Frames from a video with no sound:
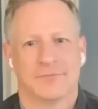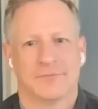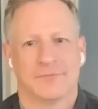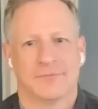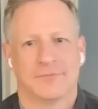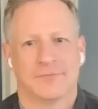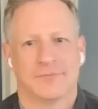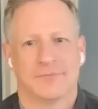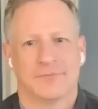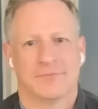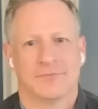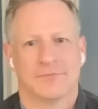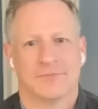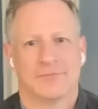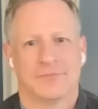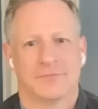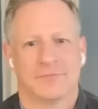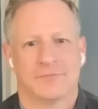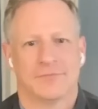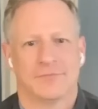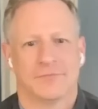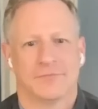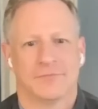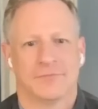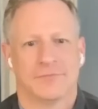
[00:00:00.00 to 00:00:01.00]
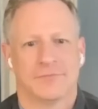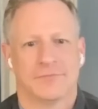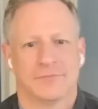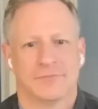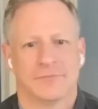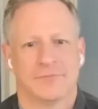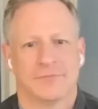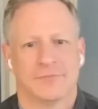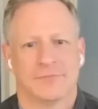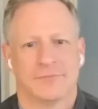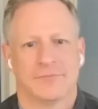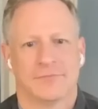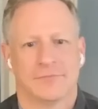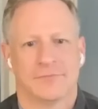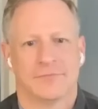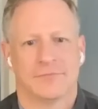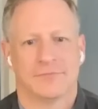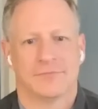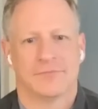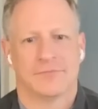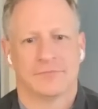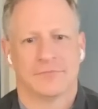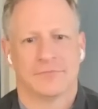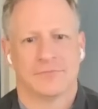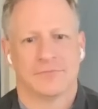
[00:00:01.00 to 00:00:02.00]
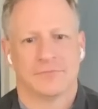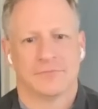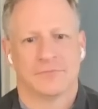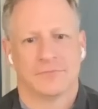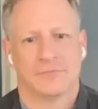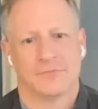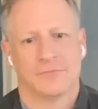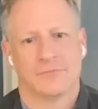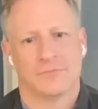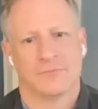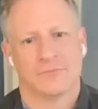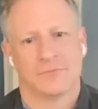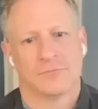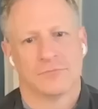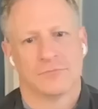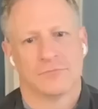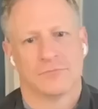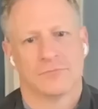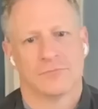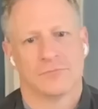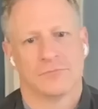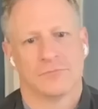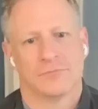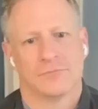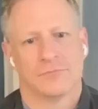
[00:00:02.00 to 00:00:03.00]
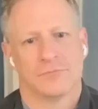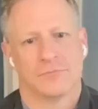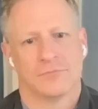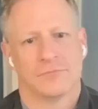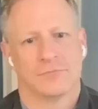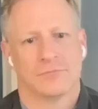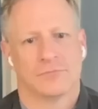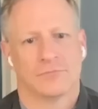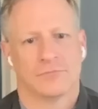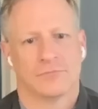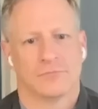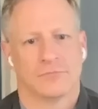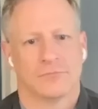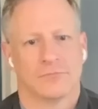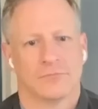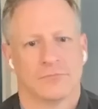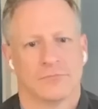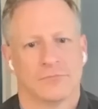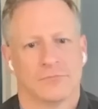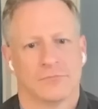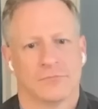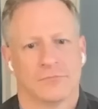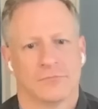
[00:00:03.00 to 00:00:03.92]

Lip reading: This person isn't speaking.